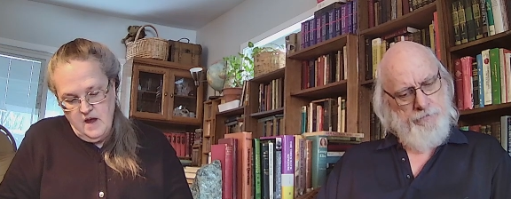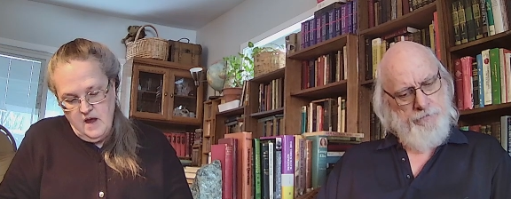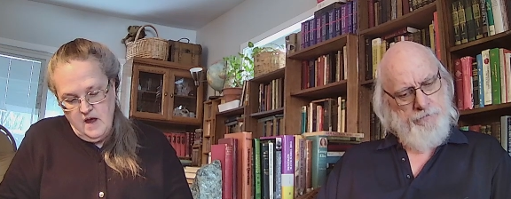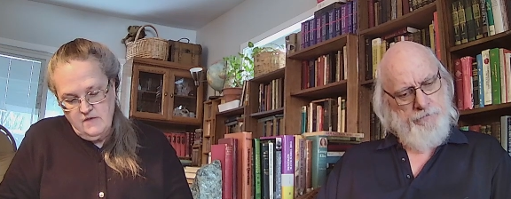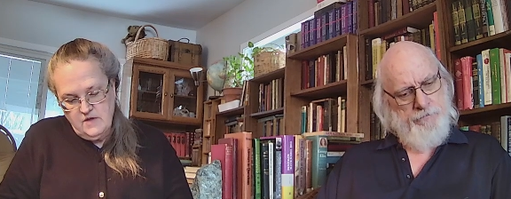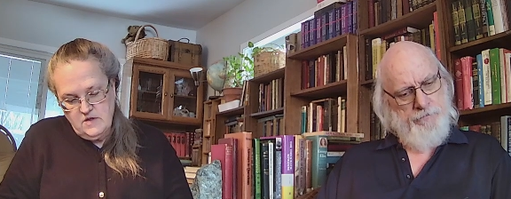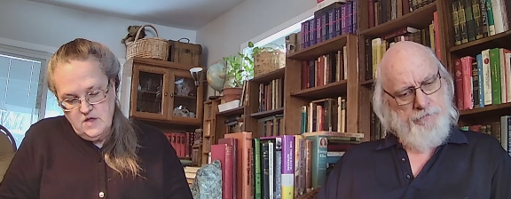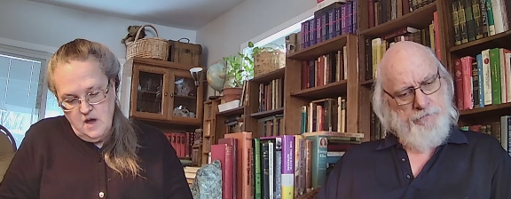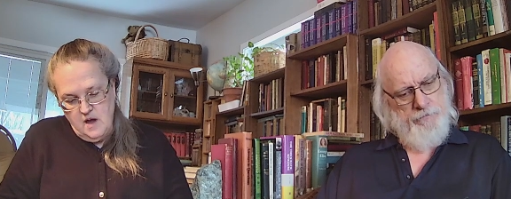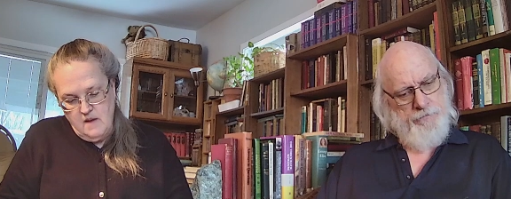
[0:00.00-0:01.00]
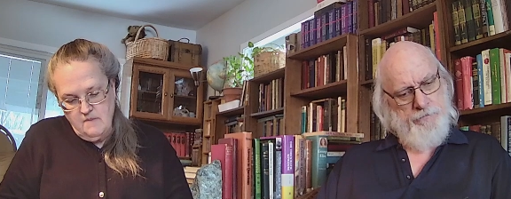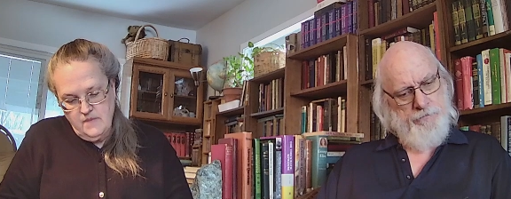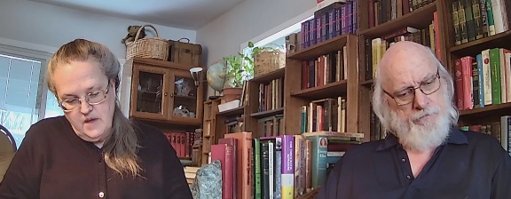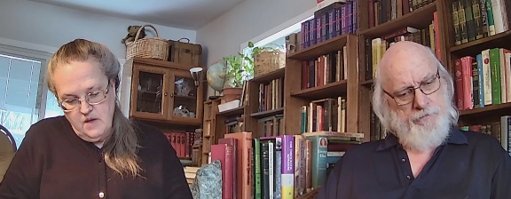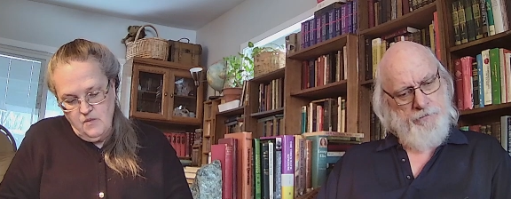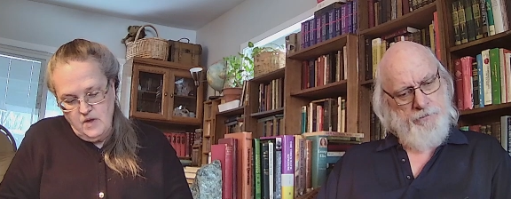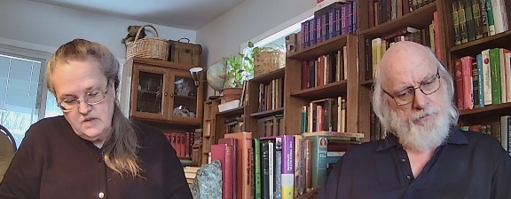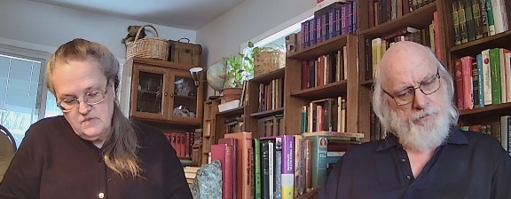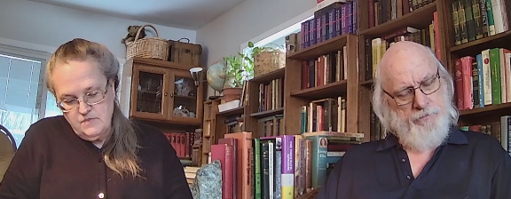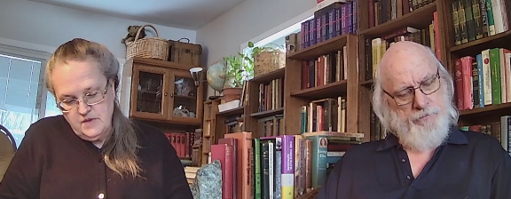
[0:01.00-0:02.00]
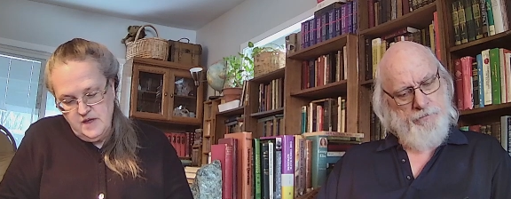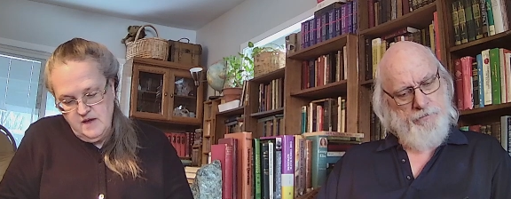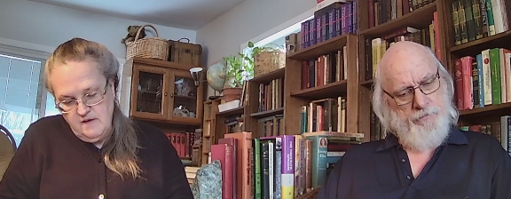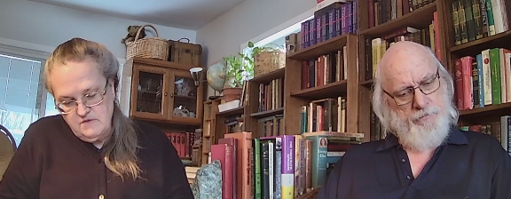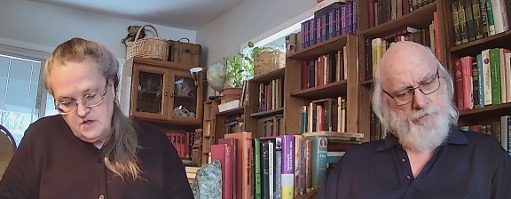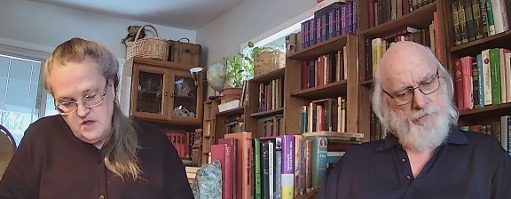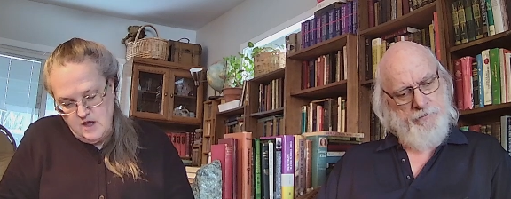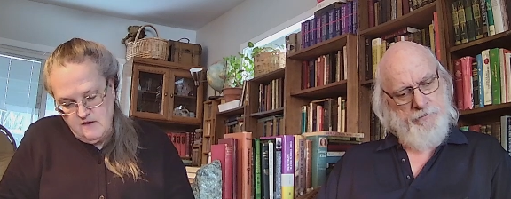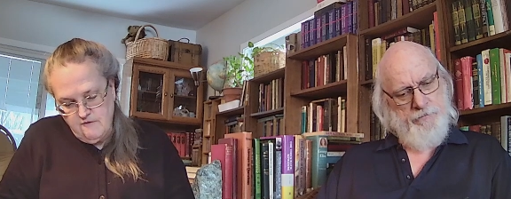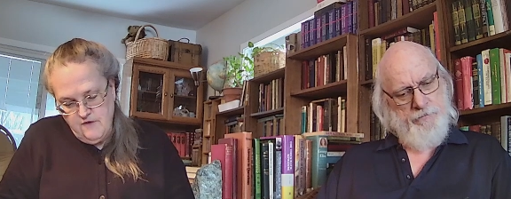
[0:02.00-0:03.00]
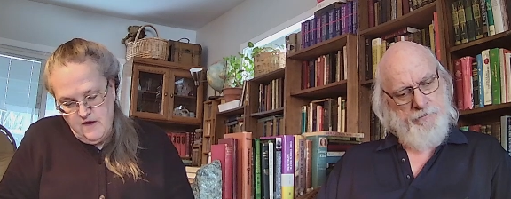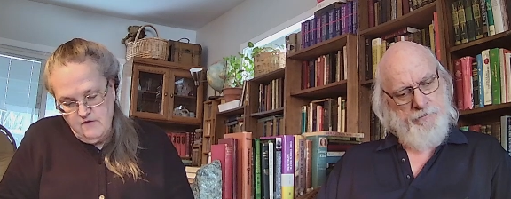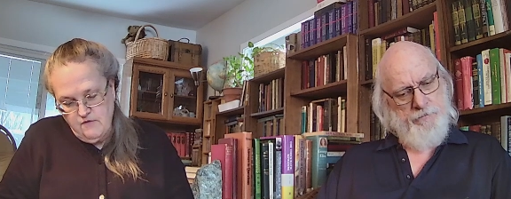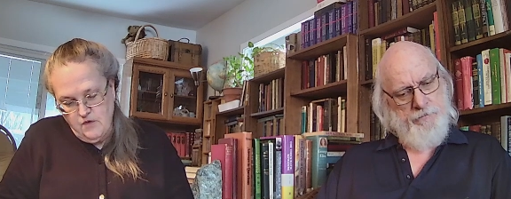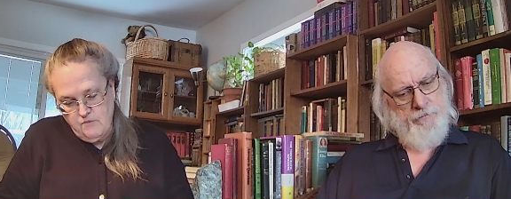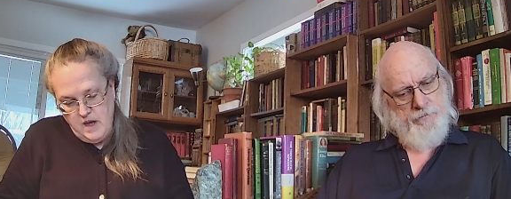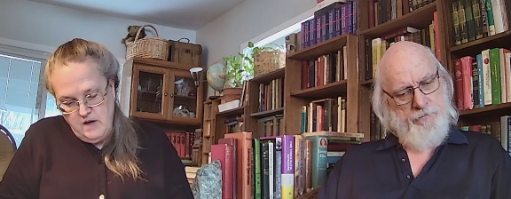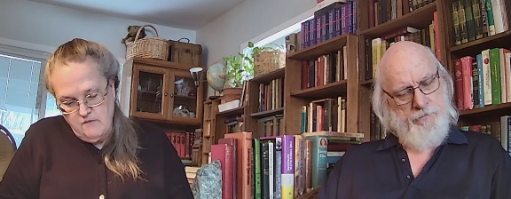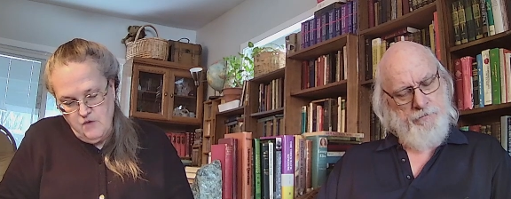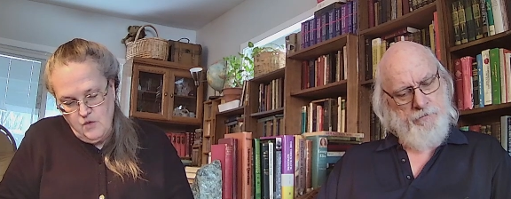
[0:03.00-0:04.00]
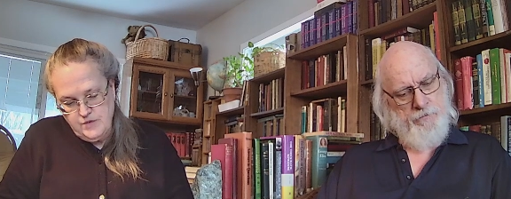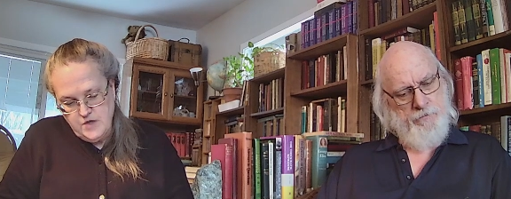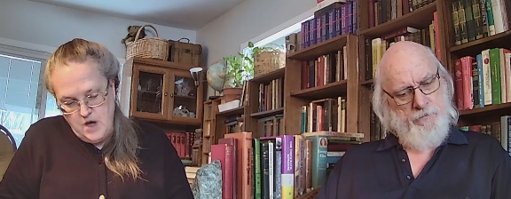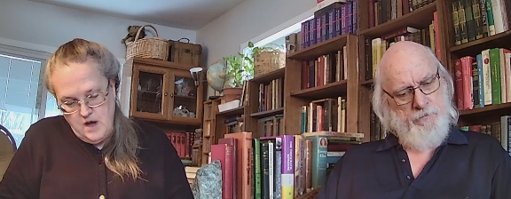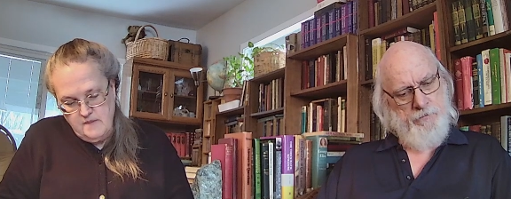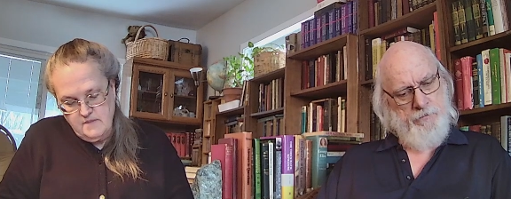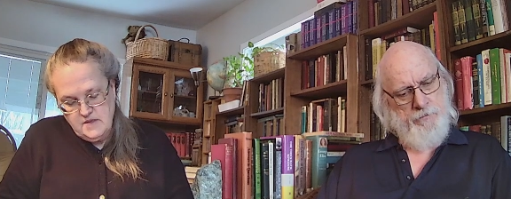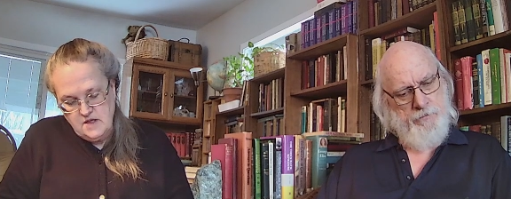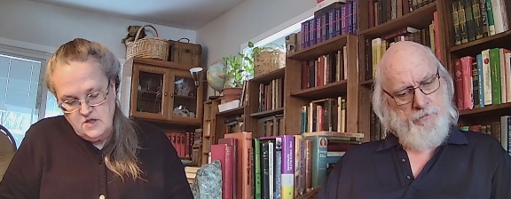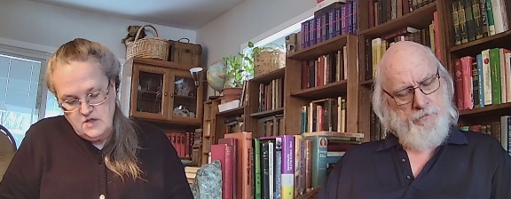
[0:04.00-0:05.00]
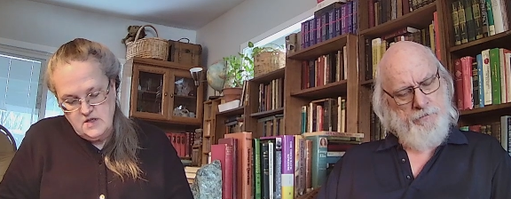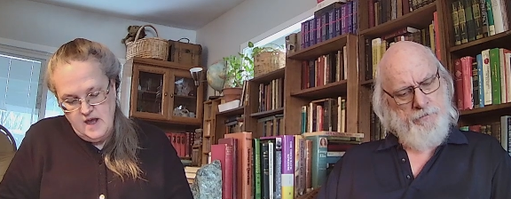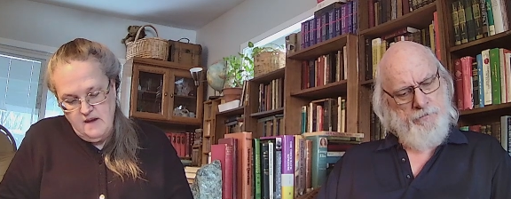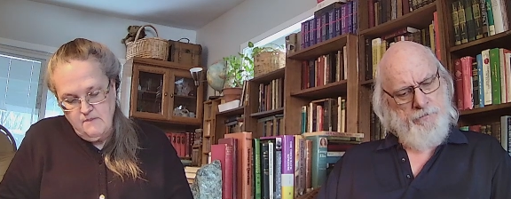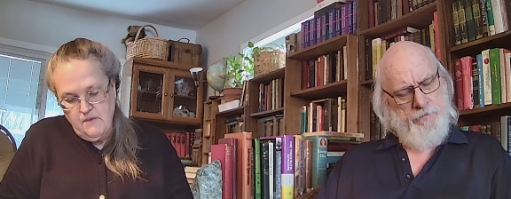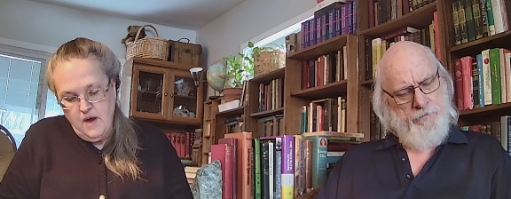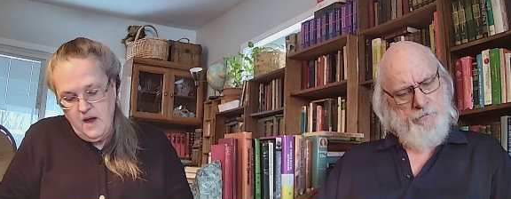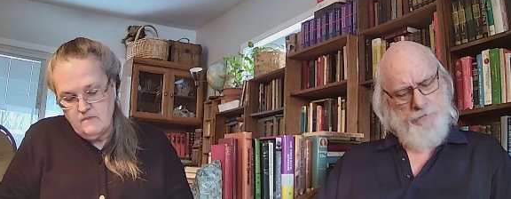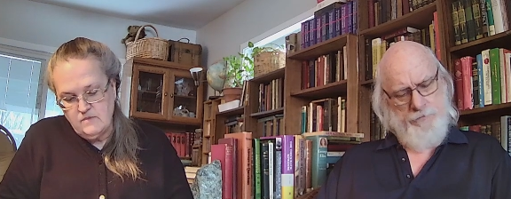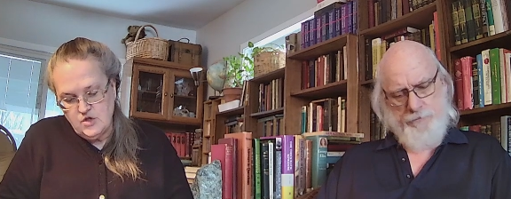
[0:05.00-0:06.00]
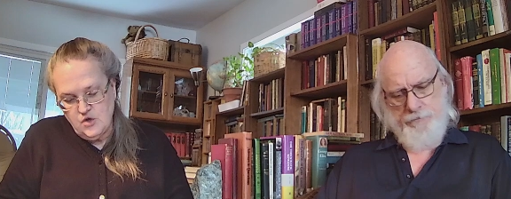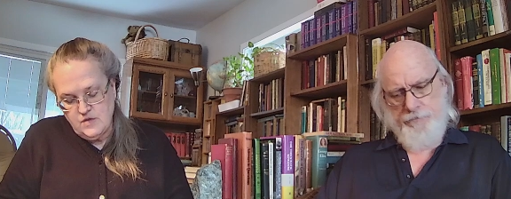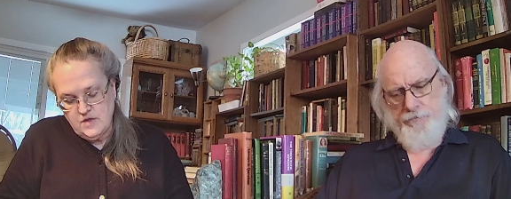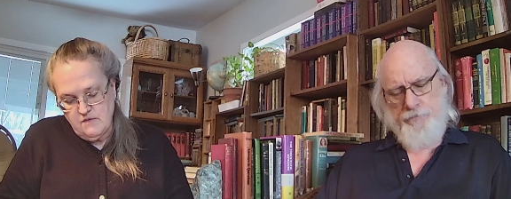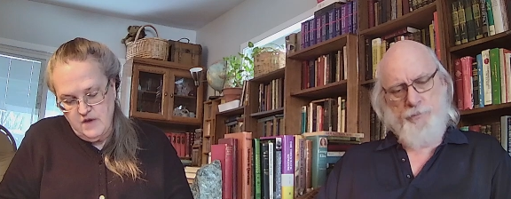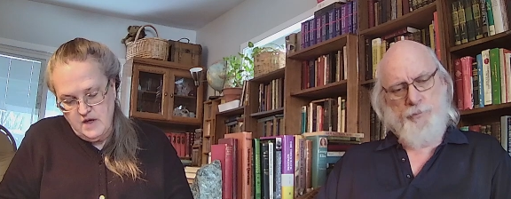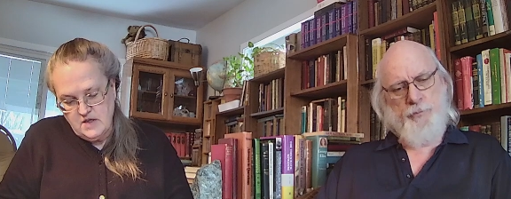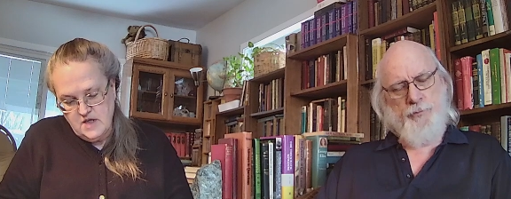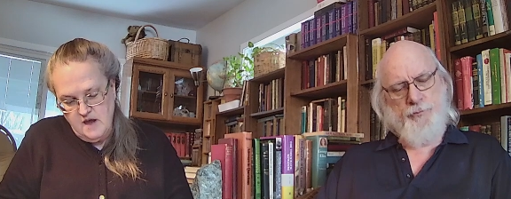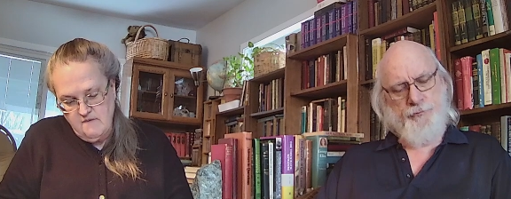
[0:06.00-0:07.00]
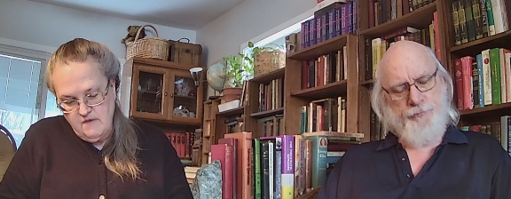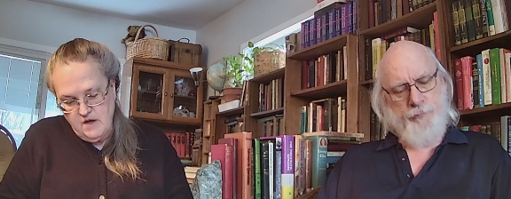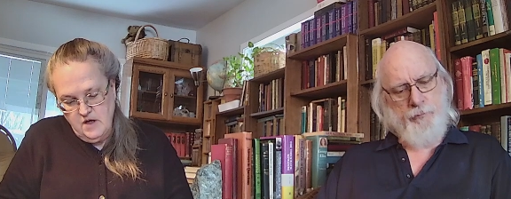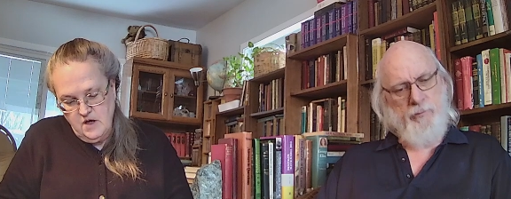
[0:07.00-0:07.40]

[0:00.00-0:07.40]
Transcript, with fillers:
Speaker 1: At the time, it was believed that the faithful men of old times, such as Abraham, Joseph, and David,